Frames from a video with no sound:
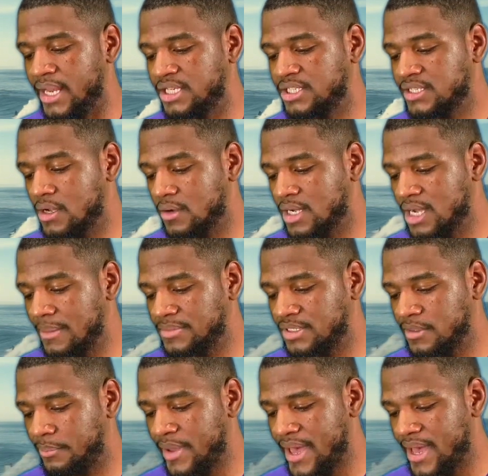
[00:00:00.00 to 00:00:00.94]
And it shall
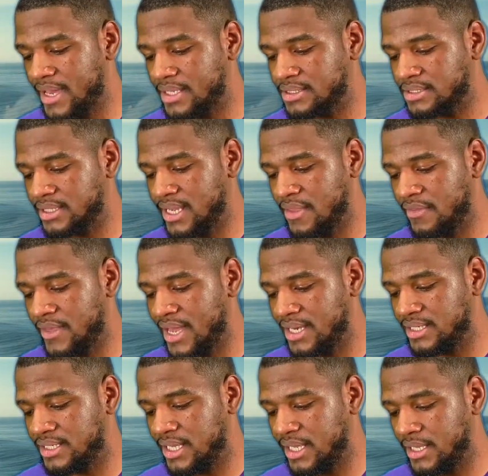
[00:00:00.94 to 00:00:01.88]
come to pass
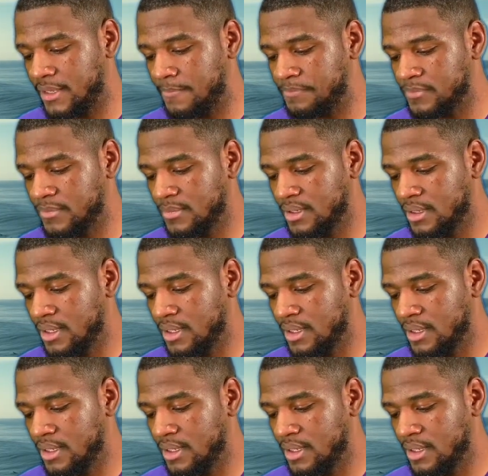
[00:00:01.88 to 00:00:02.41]
in that day